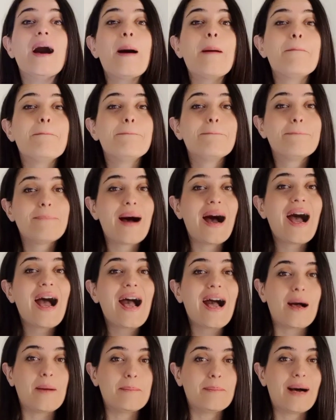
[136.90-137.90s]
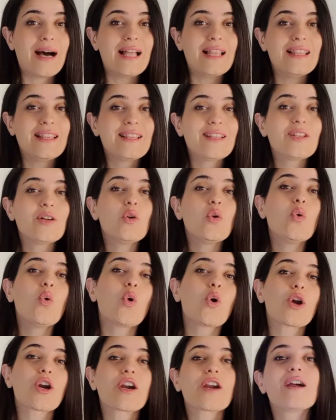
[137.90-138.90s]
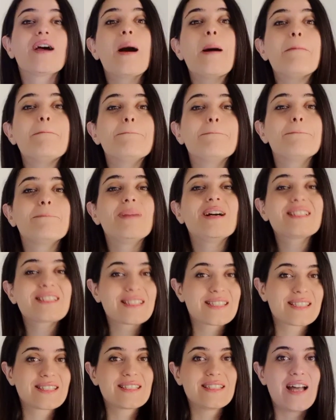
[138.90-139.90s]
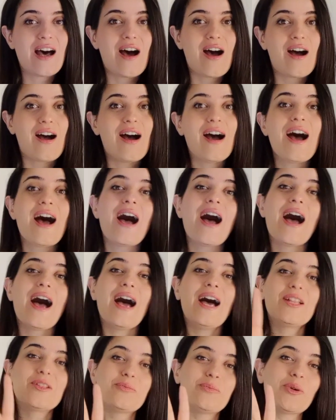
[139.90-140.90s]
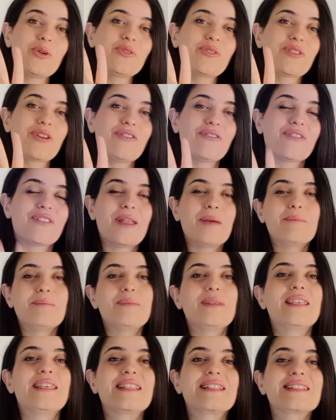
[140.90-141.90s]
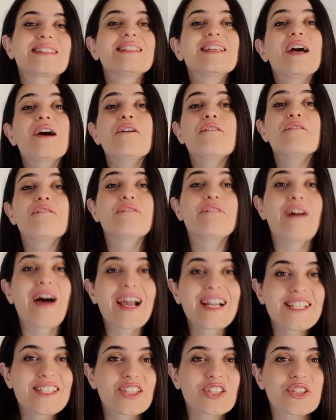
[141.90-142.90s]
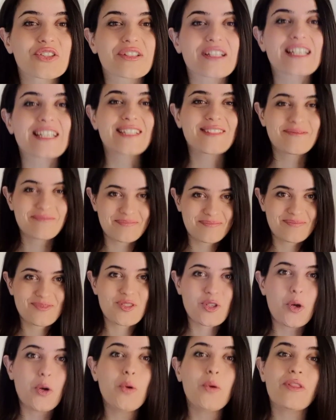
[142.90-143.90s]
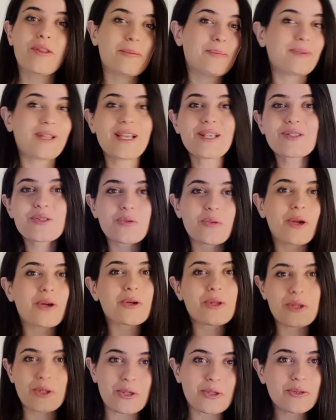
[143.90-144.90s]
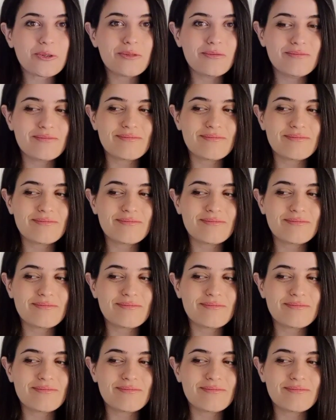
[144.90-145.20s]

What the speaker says: ma'mal or masna, and both of them mean factory. So the place where you